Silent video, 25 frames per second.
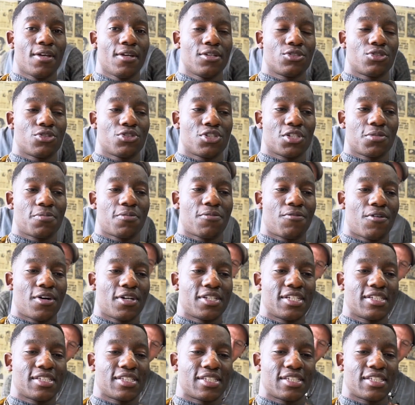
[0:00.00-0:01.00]
So just before I
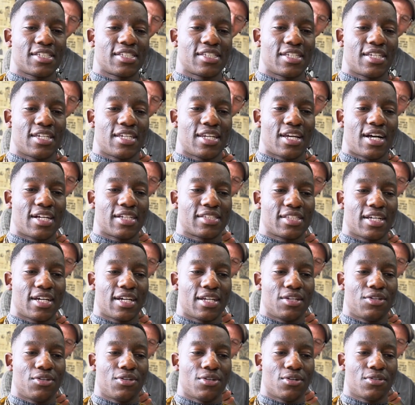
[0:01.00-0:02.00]
turned 16, I
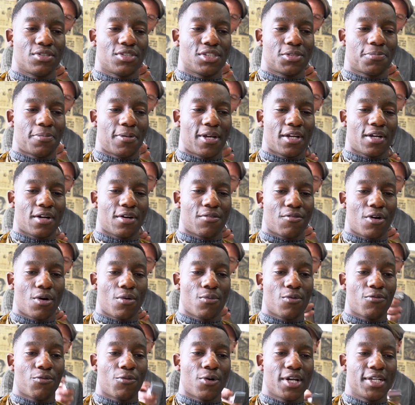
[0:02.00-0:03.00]
started, just playing
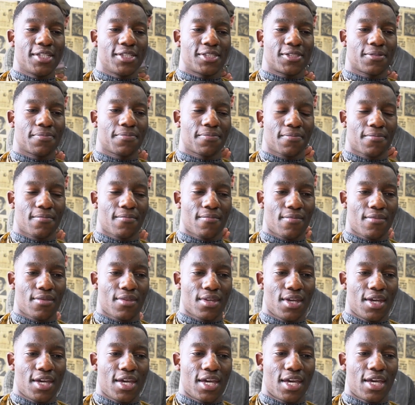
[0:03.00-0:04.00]
around with weights
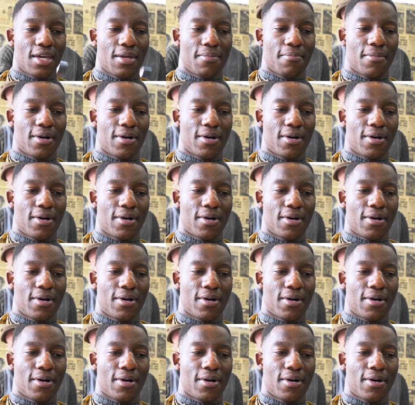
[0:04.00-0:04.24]
in